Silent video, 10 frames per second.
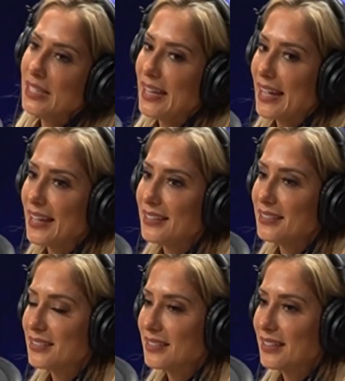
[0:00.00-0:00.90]

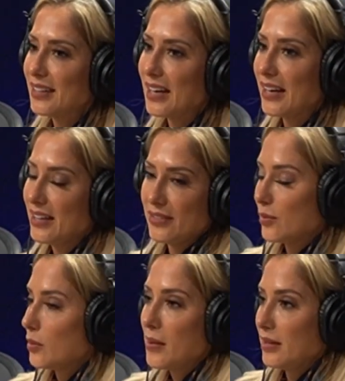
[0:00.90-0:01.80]
And
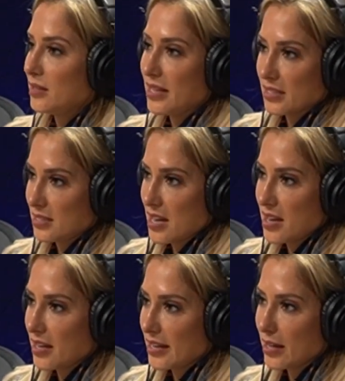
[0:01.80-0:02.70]
there we went. The next
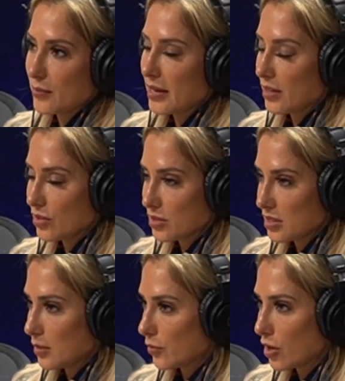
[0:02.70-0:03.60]
day, I had my
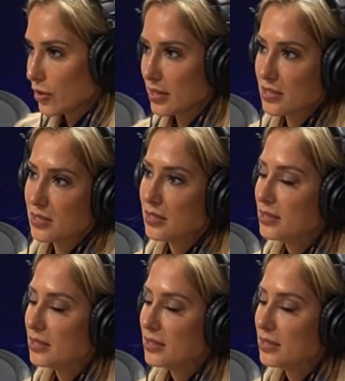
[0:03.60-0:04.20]
LLC in progress.